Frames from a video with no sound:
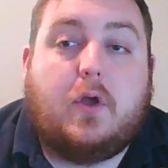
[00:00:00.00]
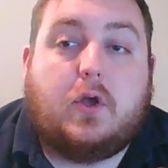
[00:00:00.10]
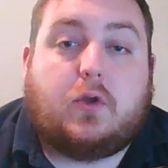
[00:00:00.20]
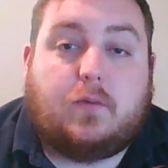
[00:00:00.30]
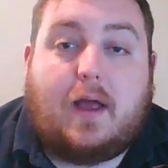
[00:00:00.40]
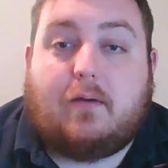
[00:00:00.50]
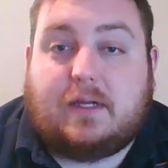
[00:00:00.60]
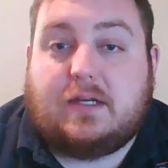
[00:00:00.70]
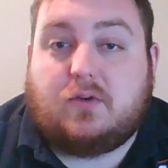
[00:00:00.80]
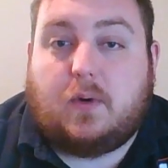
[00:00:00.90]
you now
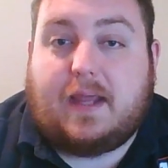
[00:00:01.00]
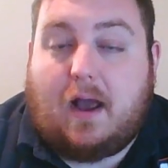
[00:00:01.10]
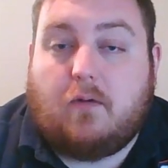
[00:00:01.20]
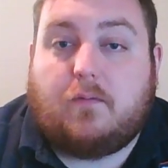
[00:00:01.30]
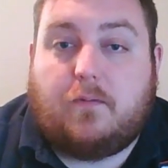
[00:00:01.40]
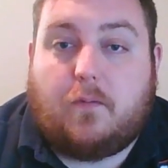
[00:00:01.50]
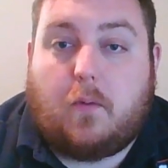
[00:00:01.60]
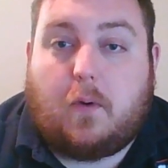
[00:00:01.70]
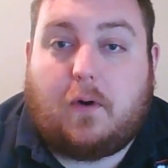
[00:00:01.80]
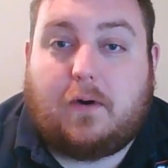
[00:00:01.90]
need to account
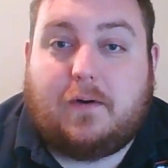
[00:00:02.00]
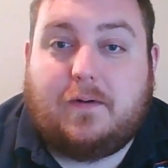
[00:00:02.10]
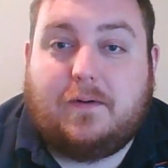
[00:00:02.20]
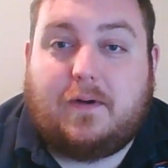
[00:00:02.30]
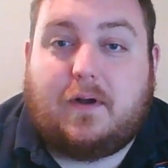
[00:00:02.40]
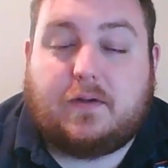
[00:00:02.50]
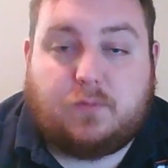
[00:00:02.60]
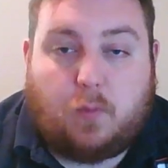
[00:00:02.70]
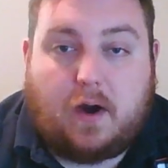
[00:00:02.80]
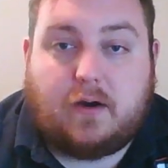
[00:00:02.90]
for a
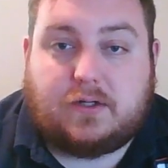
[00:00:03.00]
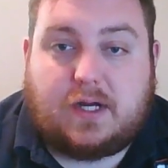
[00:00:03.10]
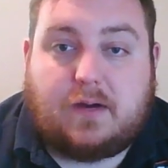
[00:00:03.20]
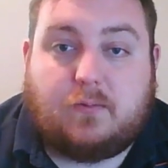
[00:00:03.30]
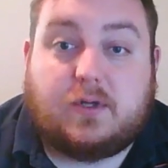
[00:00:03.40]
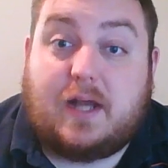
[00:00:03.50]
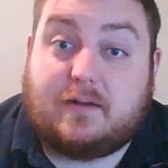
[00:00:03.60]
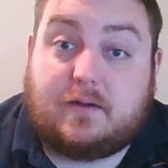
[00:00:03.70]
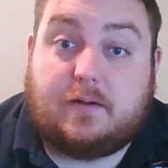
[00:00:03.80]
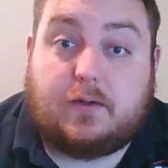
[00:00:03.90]
wire chain, which
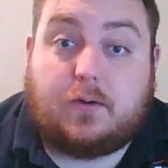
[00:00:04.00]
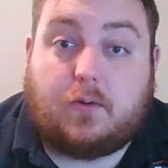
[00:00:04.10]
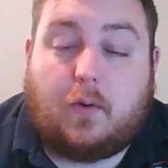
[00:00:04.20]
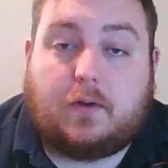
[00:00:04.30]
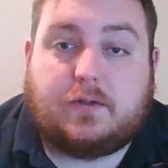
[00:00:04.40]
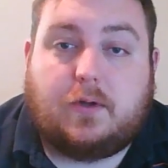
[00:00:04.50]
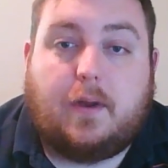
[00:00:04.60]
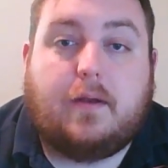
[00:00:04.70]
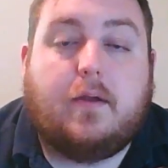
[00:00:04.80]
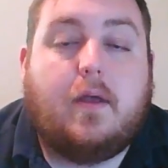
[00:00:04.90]
an additional cost to
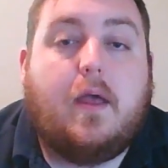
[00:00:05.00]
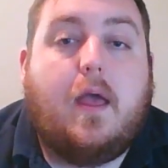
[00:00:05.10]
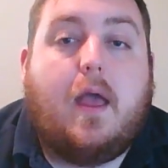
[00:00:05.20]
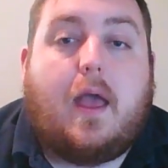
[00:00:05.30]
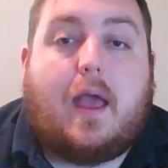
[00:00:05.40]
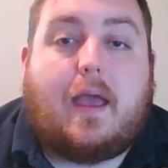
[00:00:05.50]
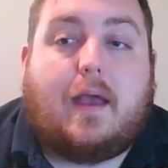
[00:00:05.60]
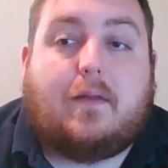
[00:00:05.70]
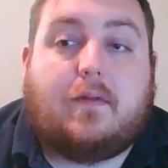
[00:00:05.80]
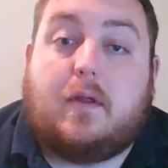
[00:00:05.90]
it.
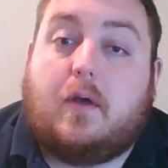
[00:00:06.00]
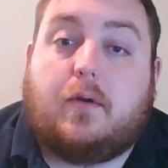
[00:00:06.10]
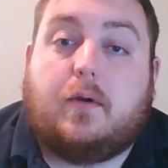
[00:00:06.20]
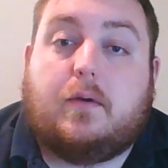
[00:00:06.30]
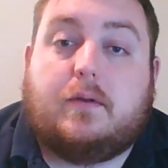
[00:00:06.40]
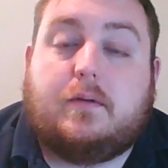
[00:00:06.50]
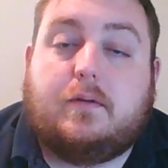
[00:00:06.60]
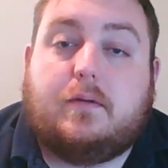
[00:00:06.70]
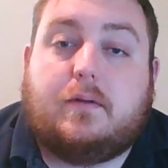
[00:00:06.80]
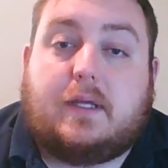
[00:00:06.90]
And the other
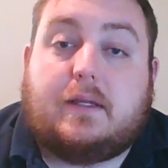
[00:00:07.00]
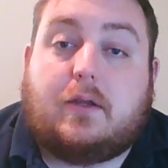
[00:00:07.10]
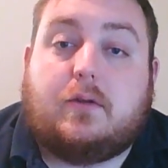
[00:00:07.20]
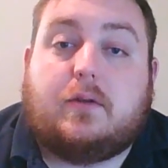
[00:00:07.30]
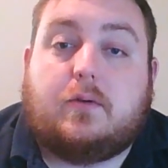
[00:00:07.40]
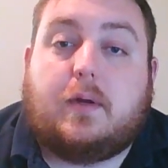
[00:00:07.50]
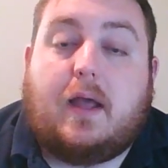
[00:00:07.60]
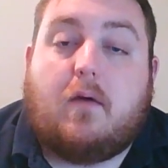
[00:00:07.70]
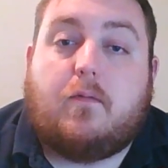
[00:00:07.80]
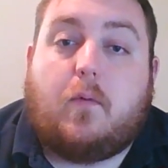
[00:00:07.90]
thing that you need to
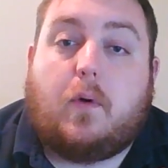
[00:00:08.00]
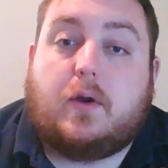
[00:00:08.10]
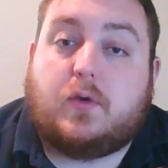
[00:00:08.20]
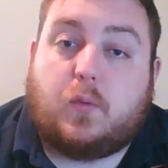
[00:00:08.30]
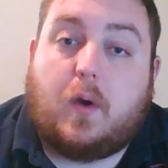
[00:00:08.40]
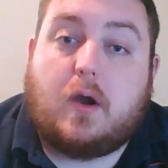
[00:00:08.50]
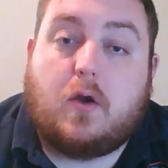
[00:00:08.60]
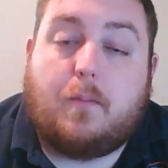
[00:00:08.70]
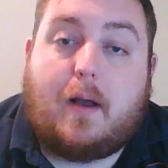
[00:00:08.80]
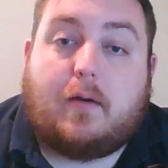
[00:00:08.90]
account for is where
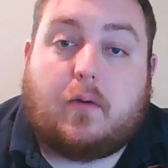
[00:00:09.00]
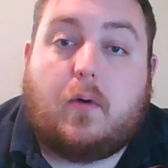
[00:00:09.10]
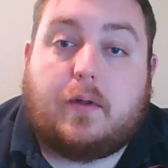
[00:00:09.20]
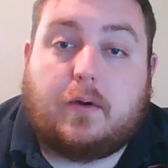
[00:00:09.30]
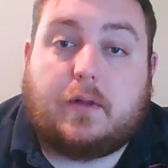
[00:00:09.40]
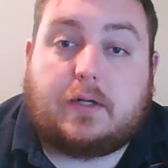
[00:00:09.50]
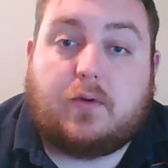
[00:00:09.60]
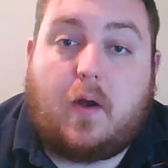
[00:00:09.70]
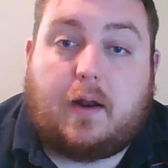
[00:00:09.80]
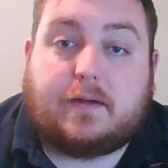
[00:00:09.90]
you're mounting all your
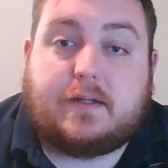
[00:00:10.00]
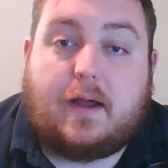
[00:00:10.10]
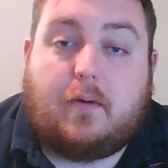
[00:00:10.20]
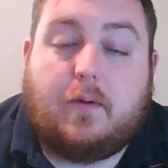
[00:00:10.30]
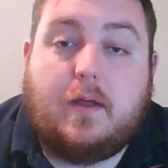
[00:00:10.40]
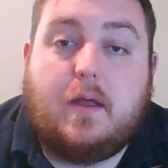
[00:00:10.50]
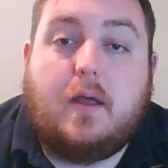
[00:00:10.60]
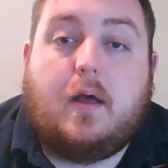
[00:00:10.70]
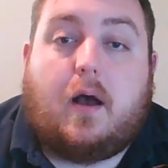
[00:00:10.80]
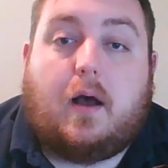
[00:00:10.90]
electronics
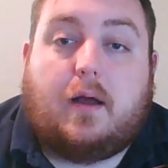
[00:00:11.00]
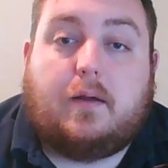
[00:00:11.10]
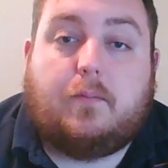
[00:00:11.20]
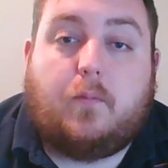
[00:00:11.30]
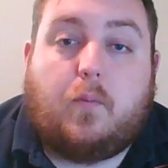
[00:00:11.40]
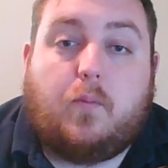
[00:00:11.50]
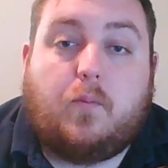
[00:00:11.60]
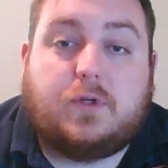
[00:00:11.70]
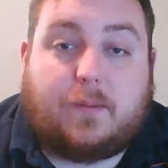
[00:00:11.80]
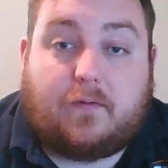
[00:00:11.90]
now.
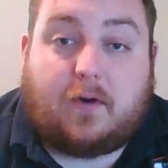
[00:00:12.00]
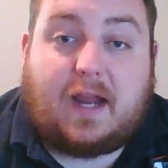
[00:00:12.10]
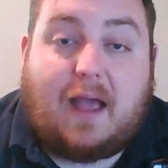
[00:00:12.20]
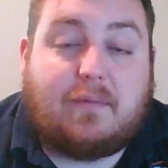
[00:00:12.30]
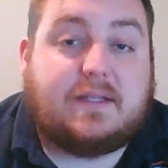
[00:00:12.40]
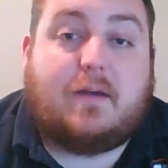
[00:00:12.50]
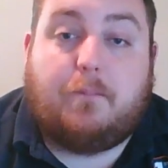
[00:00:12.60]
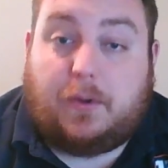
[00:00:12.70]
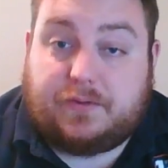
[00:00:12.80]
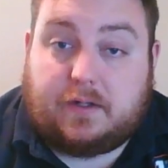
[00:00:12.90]
Some of our cabinets have
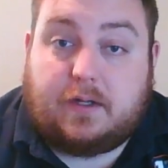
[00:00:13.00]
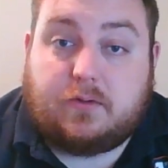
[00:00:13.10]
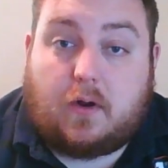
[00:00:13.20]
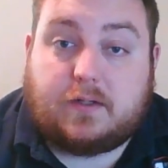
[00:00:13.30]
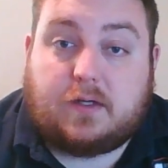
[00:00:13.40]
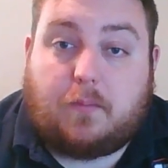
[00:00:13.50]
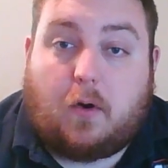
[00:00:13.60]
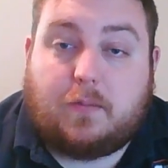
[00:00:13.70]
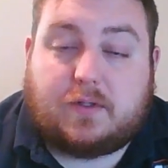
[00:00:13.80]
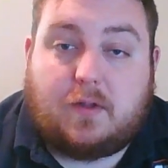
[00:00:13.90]
built-in electronics
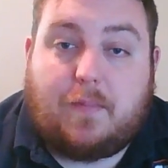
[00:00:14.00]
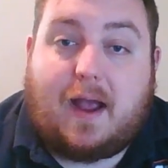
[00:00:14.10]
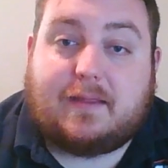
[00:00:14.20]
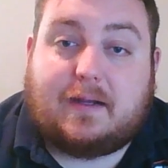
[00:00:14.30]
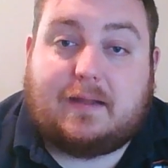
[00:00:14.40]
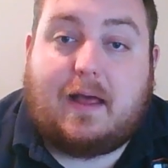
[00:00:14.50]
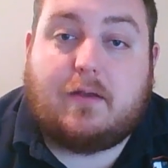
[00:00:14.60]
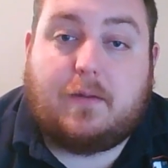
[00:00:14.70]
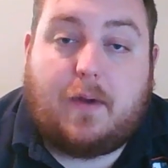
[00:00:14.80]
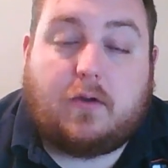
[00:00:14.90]
compartments in the back that allow
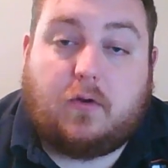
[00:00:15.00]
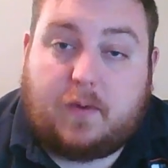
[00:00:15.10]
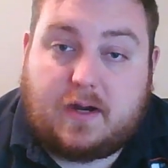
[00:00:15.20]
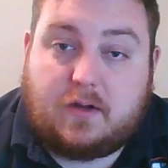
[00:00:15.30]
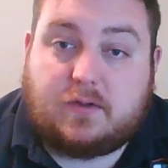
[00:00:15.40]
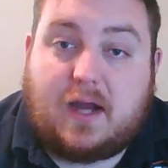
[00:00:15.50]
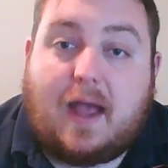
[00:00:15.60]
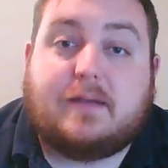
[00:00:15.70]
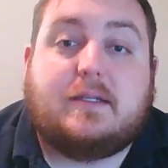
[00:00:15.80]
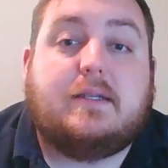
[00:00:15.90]
you to mount your radio
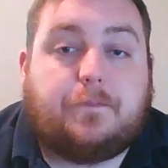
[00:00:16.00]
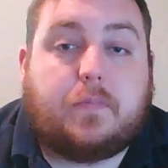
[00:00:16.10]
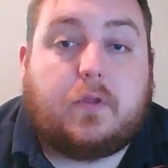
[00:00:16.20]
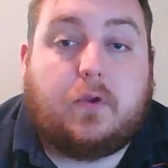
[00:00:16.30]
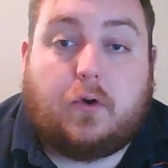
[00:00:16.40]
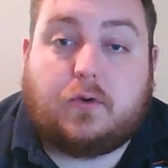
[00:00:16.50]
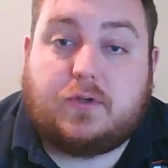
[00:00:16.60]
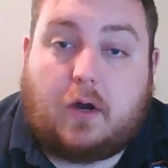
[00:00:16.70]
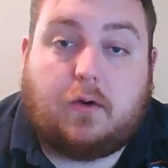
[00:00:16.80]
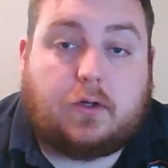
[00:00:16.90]
chassis, your
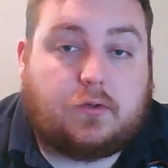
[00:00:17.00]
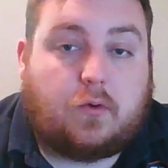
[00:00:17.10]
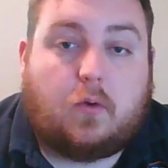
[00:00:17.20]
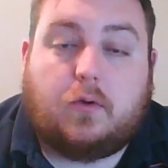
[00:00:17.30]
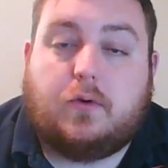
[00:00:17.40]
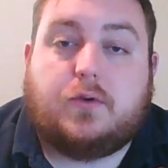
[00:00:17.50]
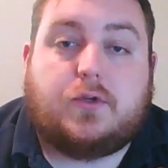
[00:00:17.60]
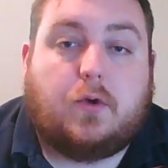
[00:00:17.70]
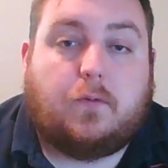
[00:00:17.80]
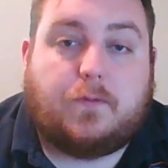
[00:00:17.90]
siren controllers,
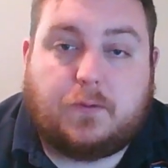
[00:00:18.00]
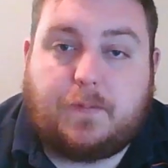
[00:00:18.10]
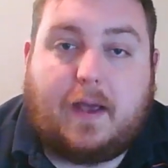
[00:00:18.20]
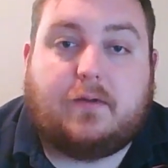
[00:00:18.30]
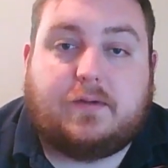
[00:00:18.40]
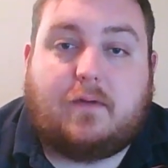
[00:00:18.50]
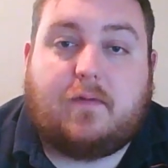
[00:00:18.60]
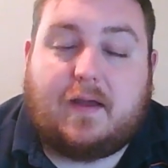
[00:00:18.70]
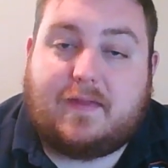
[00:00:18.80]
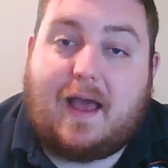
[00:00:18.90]
your fuse panel,
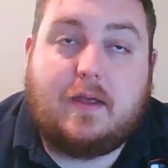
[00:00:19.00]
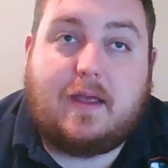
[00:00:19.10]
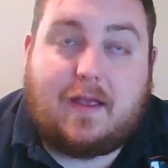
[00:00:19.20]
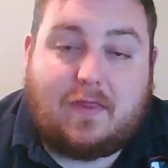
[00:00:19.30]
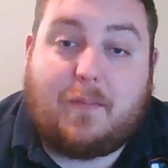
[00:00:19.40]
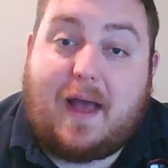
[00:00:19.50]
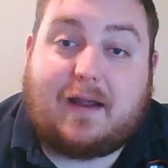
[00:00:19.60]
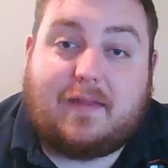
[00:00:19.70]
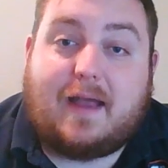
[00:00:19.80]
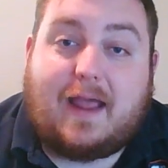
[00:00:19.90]
stuff like that in the
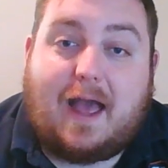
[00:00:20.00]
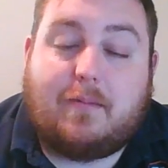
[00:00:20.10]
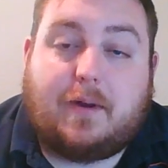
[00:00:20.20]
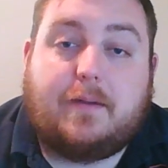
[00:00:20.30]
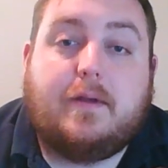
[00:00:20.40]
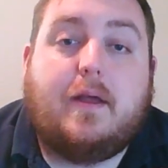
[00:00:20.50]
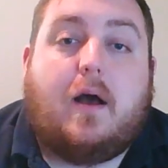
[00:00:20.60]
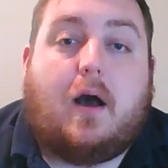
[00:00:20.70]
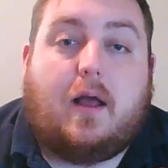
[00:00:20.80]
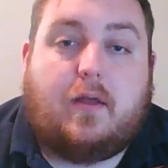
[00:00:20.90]
back of that cabinet,
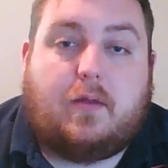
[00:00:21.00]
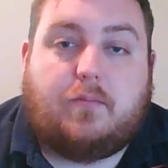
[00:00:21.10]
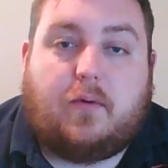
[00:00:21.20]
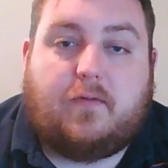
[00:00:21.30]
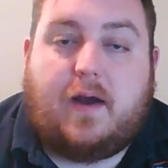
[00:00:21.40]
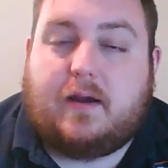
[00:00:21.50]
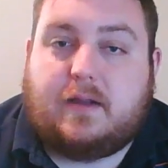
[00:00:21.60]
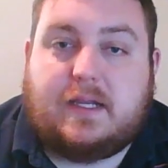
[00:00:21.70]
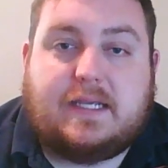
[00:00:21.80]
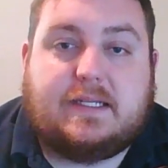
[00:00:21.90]
and then provide
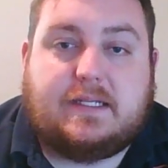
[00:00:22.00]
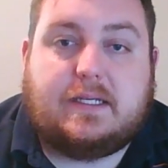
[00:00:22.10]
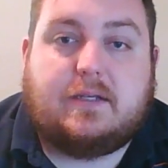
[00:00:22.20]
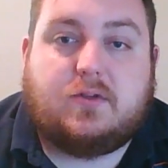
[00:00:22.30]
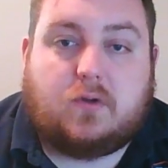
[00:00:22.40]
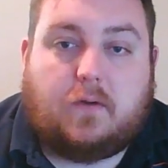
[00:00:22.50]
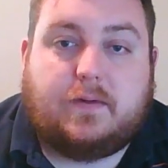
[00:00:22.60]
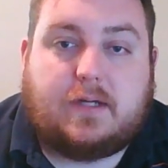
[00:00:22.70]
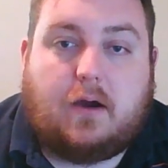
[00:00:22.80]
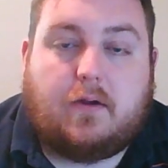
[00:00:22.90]
an easy
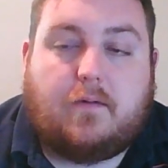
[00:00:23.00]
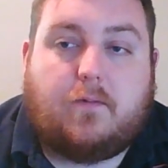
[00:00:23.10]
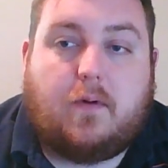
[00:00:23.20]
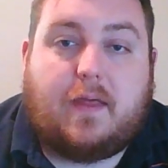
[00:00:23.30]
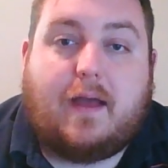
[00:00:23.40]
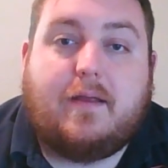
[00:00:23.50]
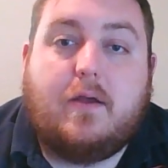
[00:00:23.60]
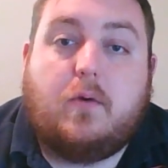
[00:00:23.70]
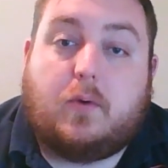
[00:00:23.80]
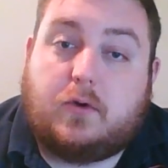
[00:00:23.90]
service area for that.
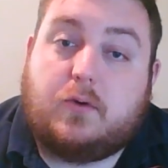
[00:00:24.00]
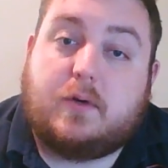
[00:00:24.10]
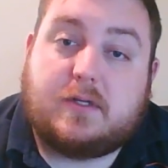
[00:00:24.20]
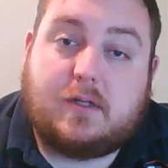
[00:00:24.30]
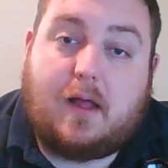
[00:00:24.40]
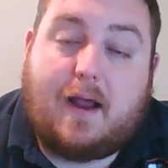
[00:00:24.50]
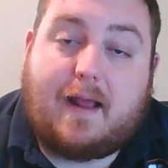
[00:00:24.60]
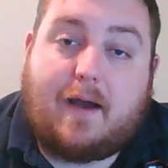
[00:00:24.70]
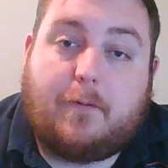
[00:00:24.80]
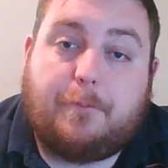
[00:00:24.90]
When you're doing a slide
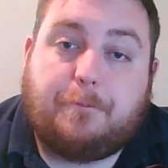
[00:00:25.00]
out,